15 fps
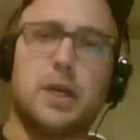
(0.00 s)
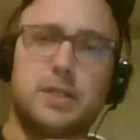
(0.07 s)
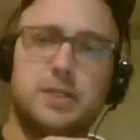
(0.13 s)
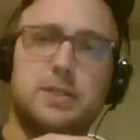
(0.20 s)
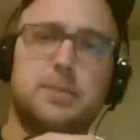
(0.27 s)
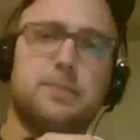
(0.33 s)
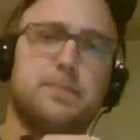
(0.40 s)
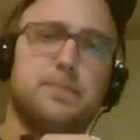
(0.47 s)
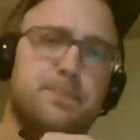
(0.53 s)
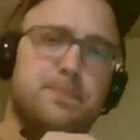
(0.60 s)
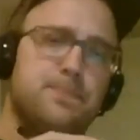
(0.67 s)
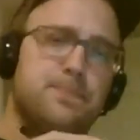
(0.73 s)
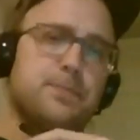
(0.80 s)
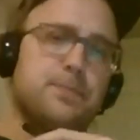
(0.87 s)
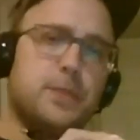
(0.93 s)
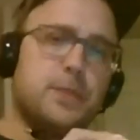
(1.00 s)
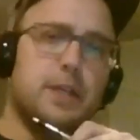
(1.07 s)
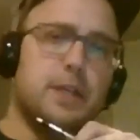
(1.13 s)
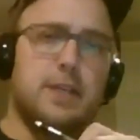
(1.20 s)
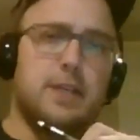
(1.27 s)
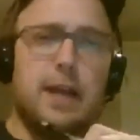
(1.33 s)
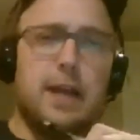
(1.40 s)
Nice.
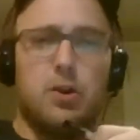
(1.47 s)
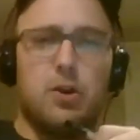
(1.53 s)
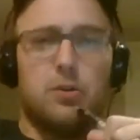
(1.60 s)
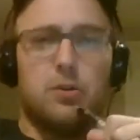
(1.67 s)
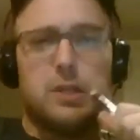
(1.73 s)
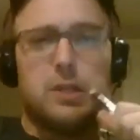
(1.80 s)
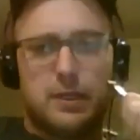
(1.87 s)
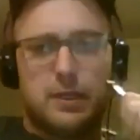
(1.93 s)
Yeah, I know